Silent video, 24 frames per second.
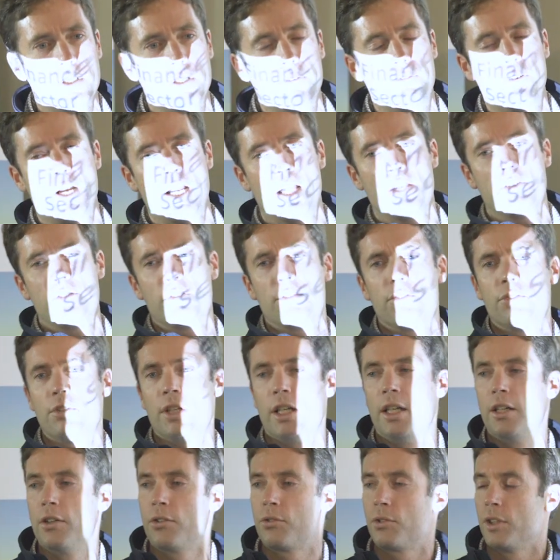the finance
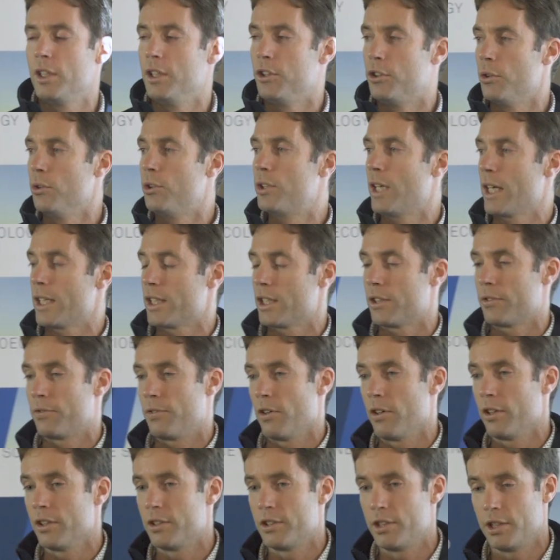industry do take this
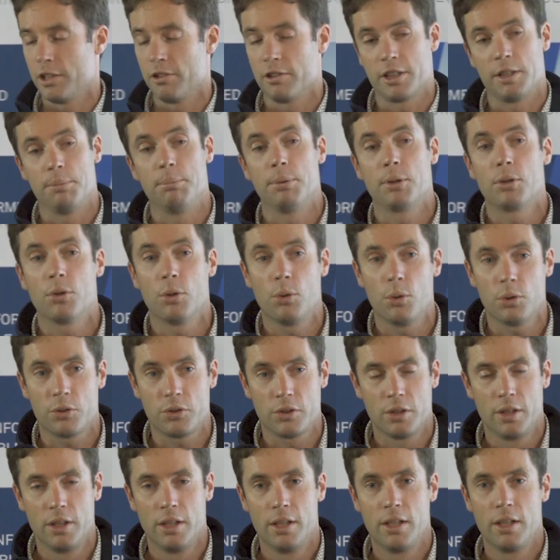very seriously
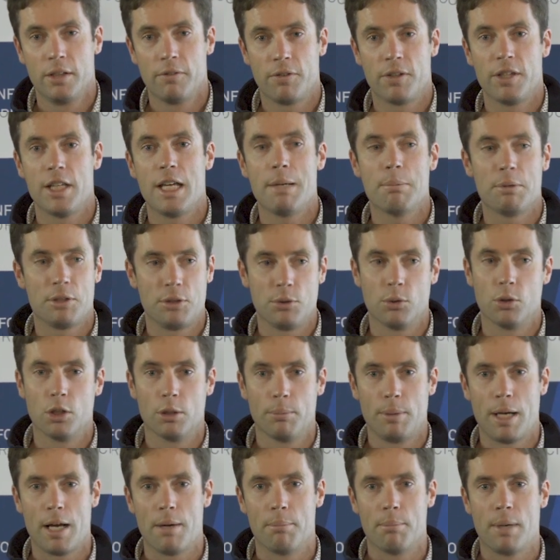because for them it's all
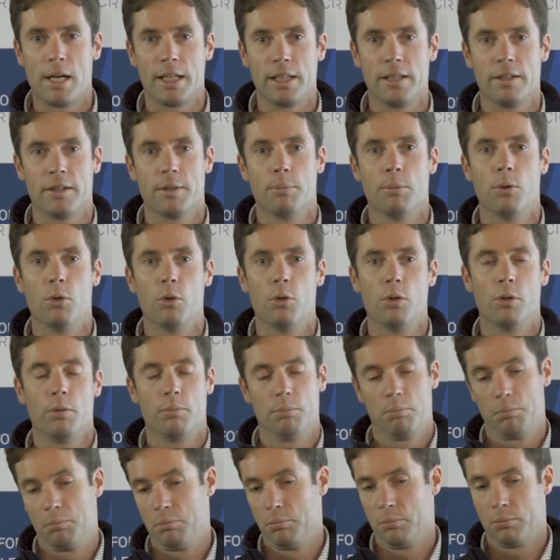about money. The more
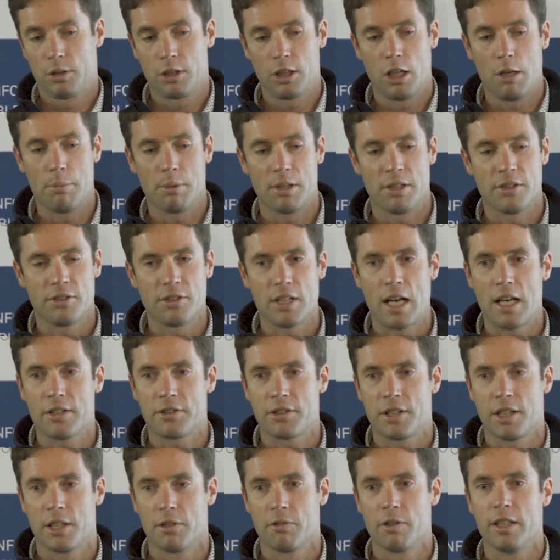climate
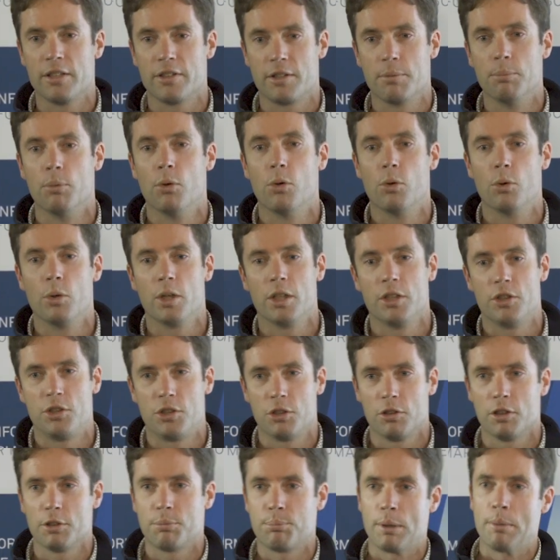disaster there is, the more
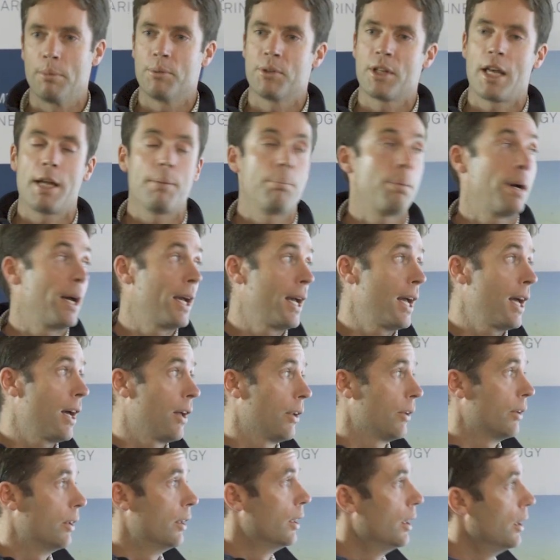insurance premiums they pay
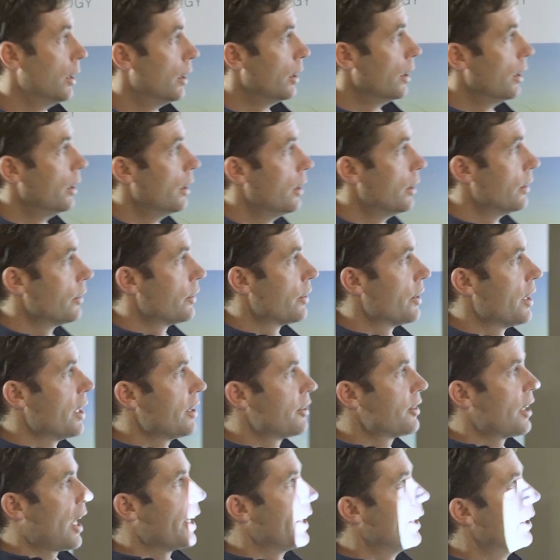out. So they're
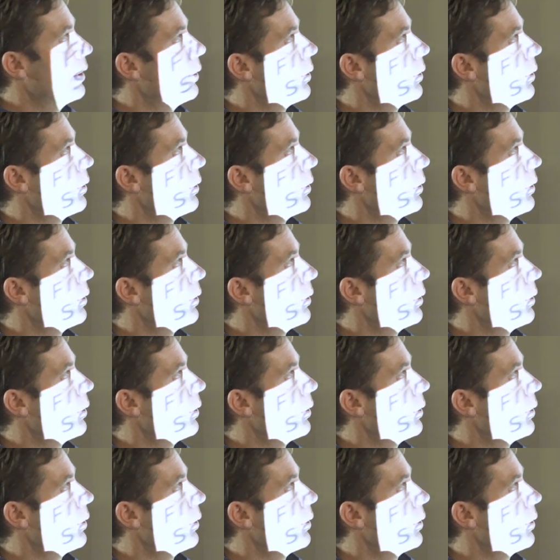starting to